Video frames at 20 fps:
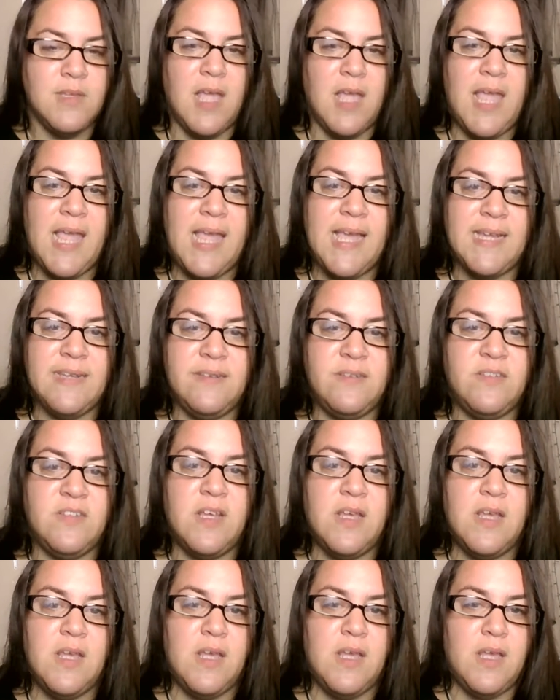and
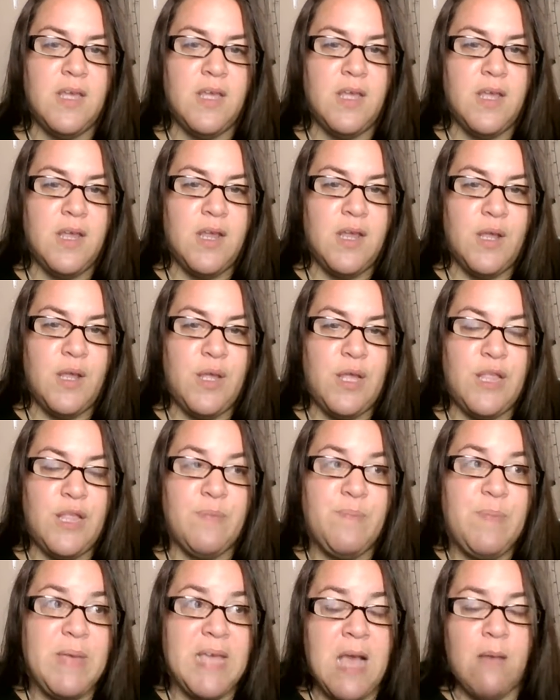
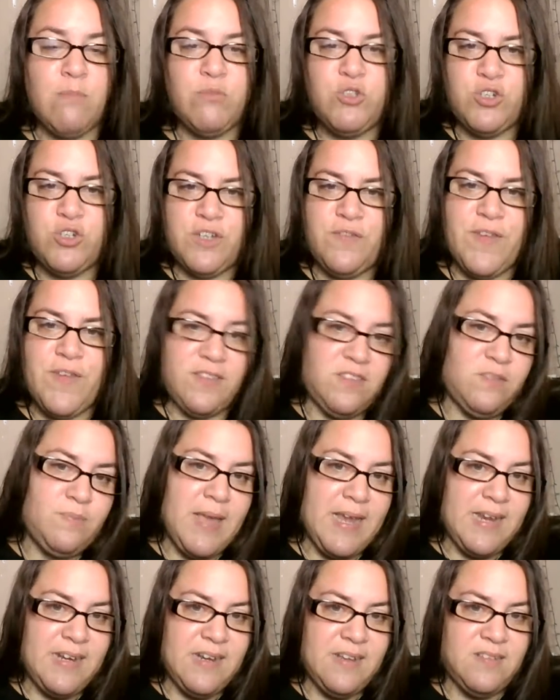it becomes your defense
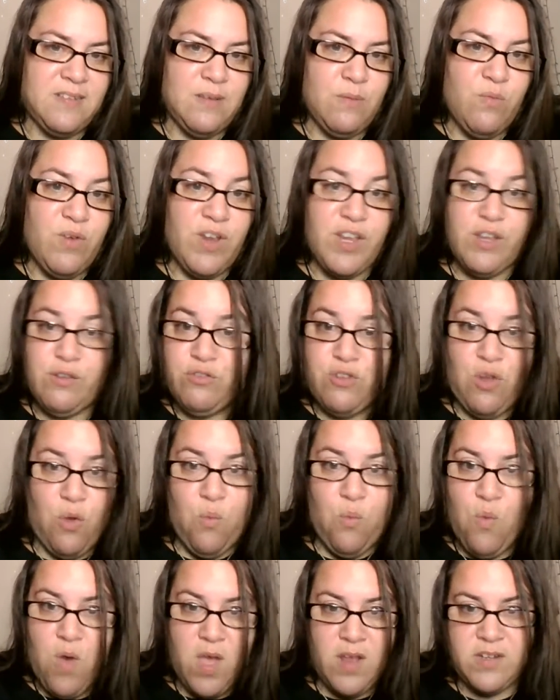mechanism where you
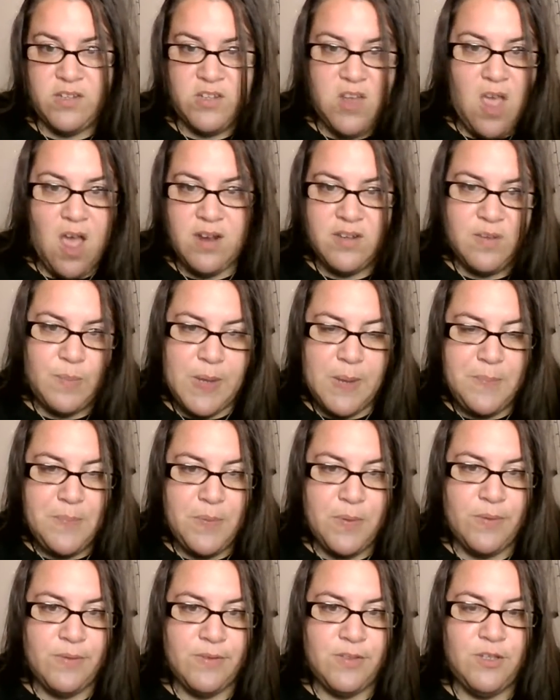don't want to talk to
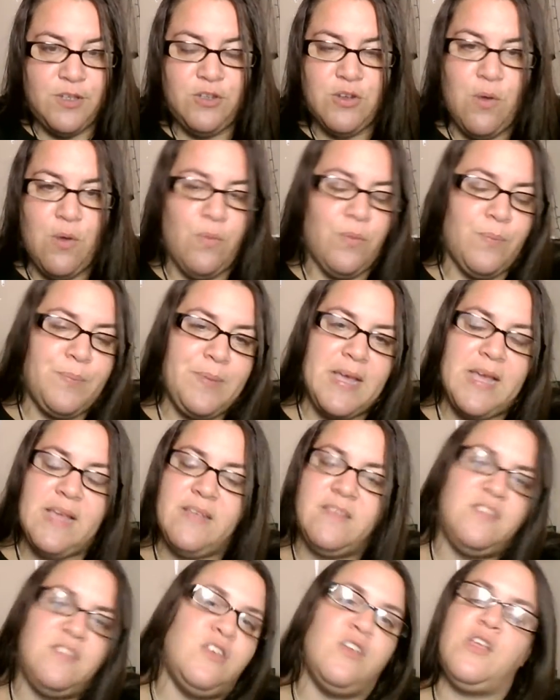people. You don't,
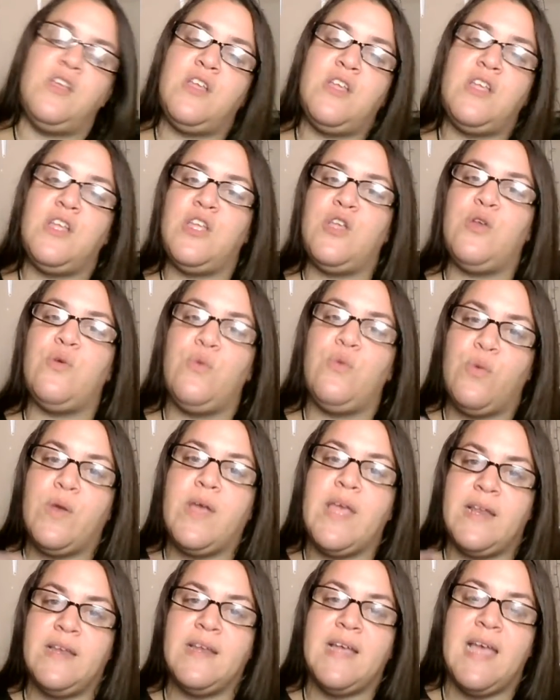because you
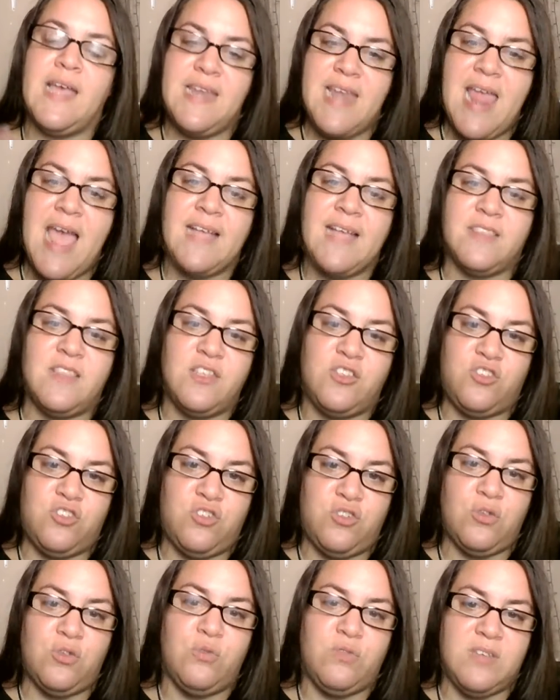can connect the
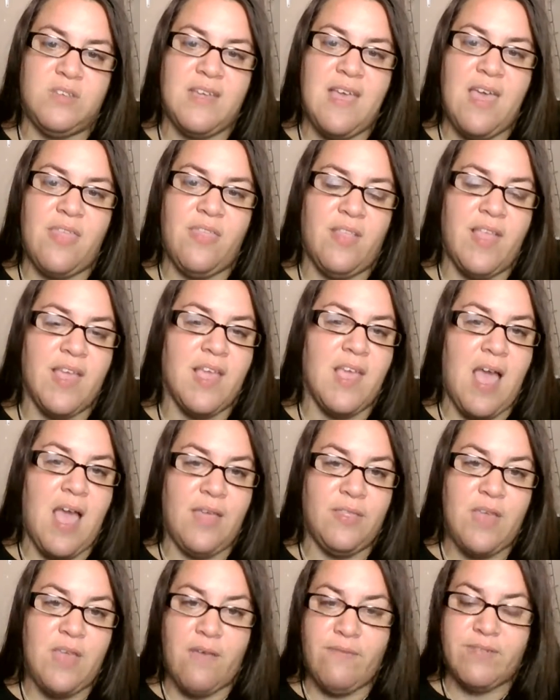two together. Like
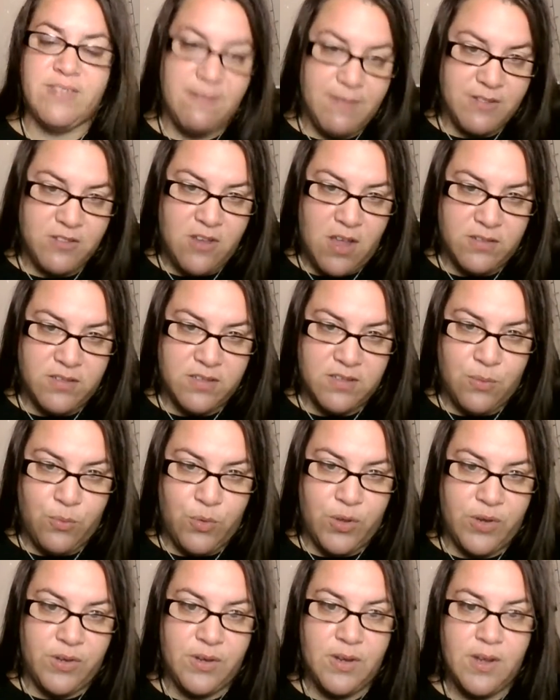every time I talk to
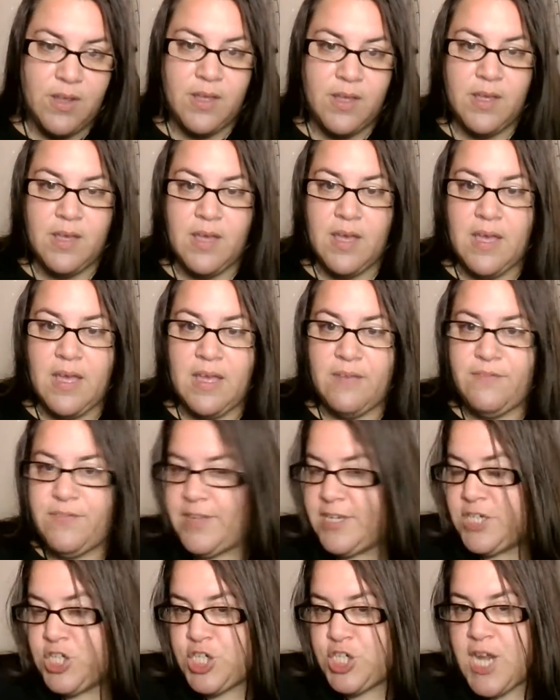someone, I feel
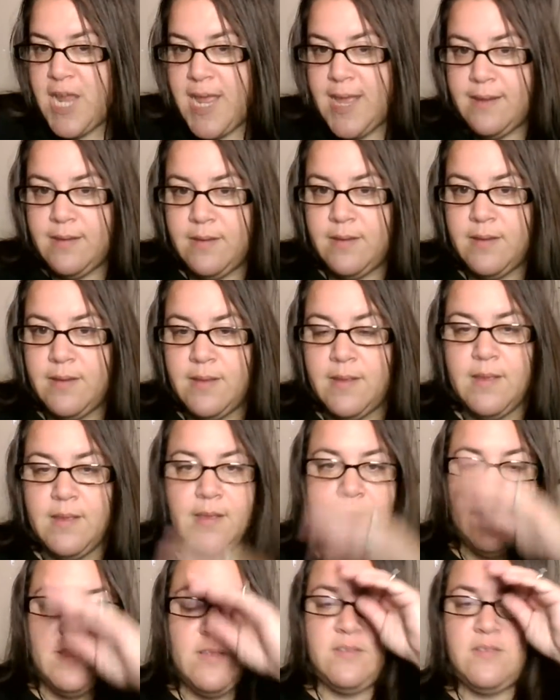like shit.
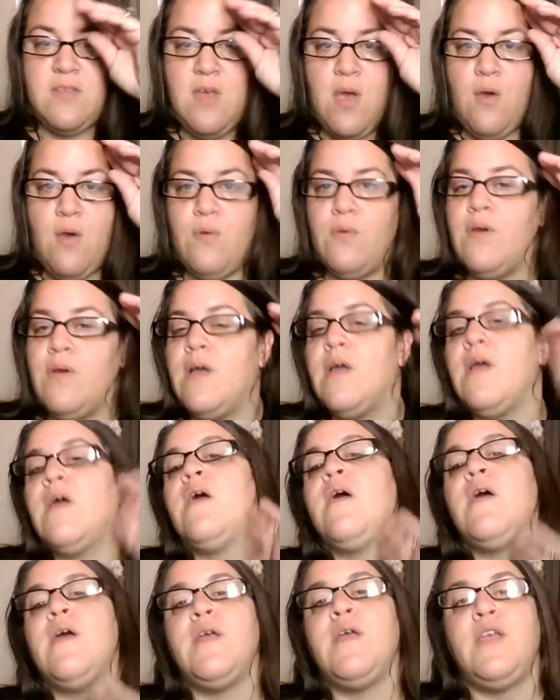So,
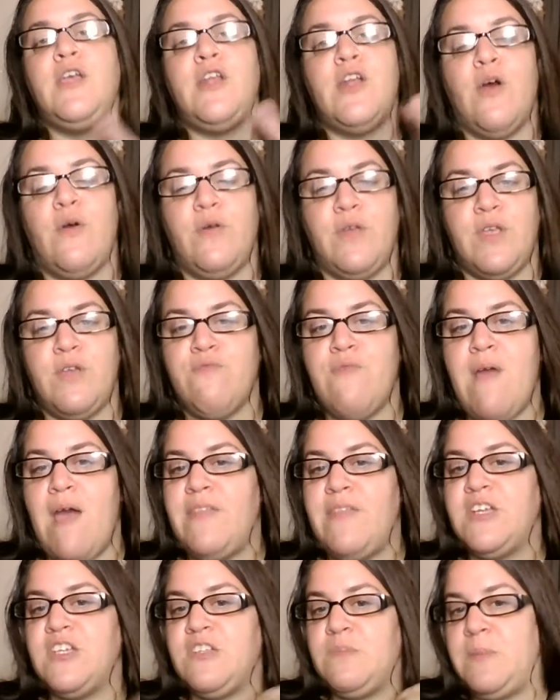you'd
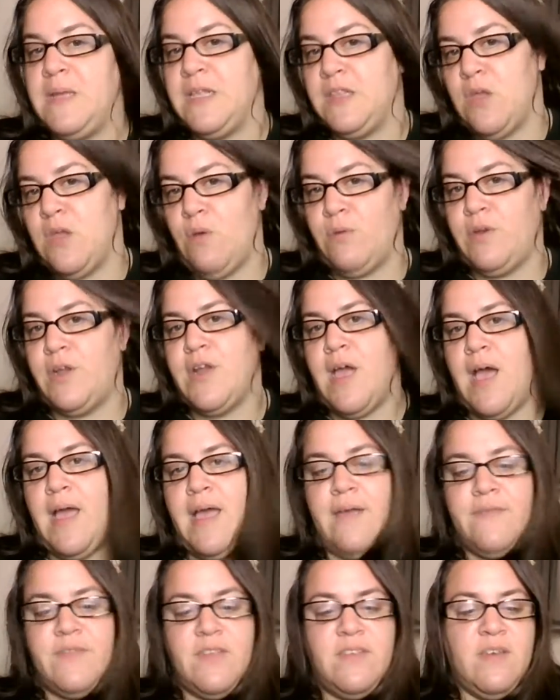rather just be alone and not
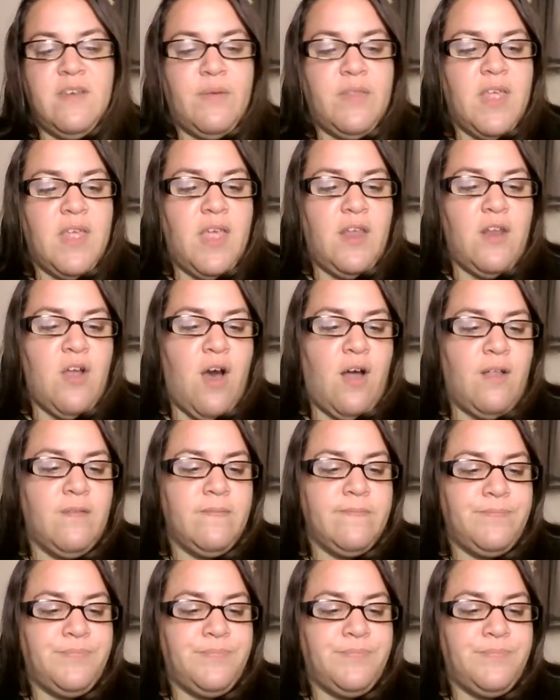have to deal with it at all.